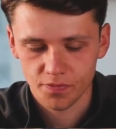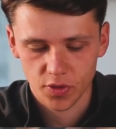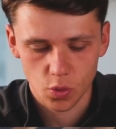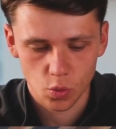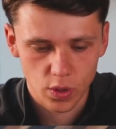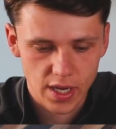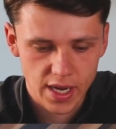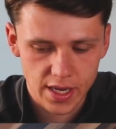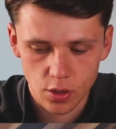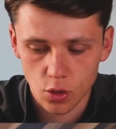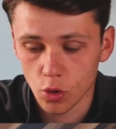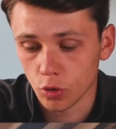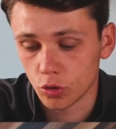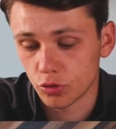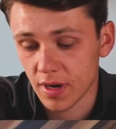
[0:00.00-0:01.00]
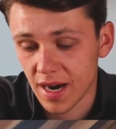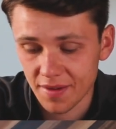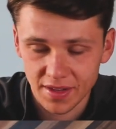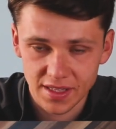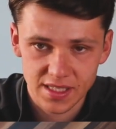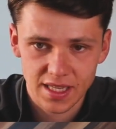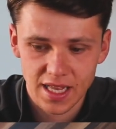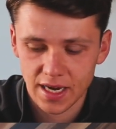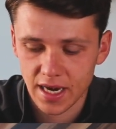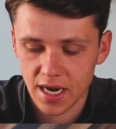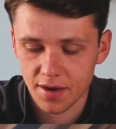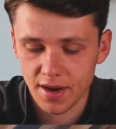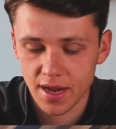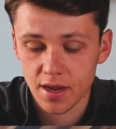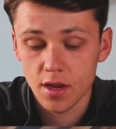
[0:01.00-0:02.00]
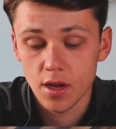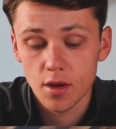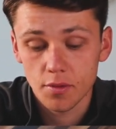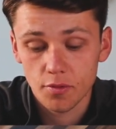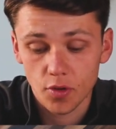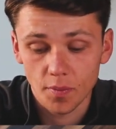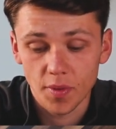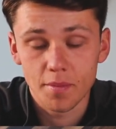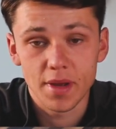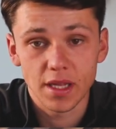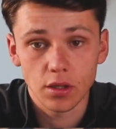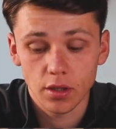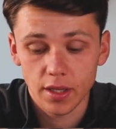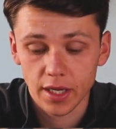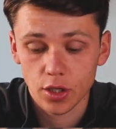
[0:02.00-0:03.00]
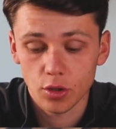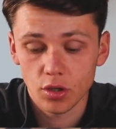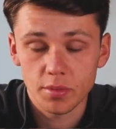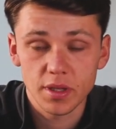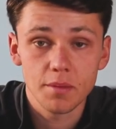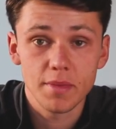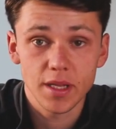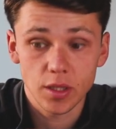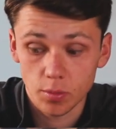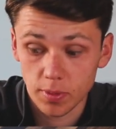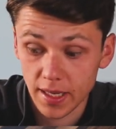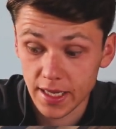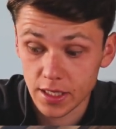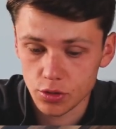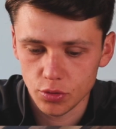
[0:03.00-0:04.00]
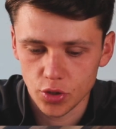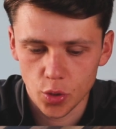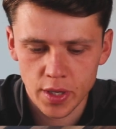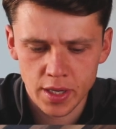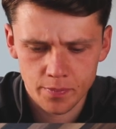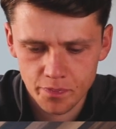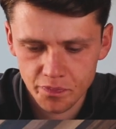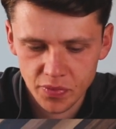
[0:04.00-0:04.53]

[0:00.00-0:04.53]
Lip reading: okay, or drive into that area from the middle. It can only be the middle players who do it.